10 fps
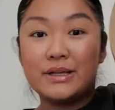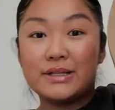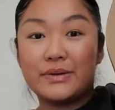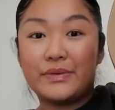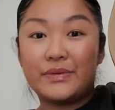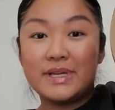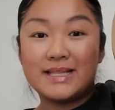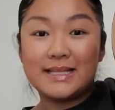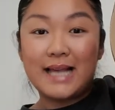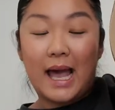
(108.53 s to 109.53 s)
So
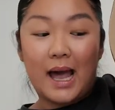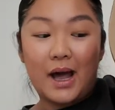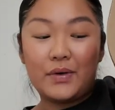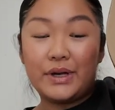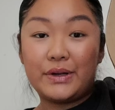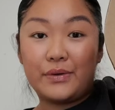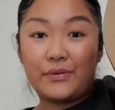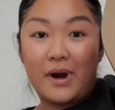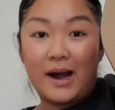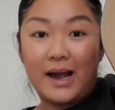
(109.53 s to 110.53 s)
this is how it
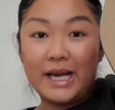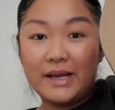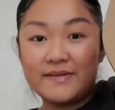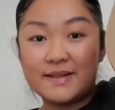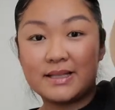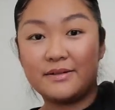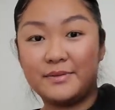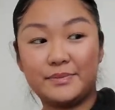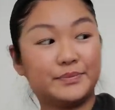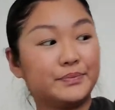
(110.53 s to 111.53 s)
arrives.
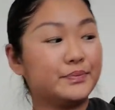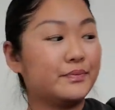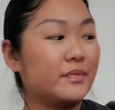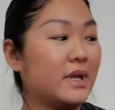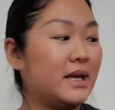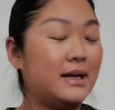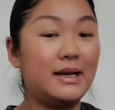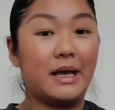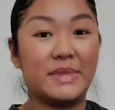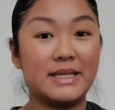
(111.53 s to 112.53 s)

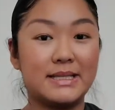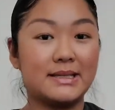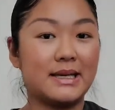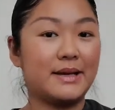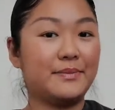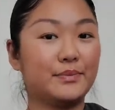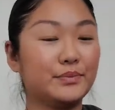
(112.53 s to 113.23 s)
Let me see.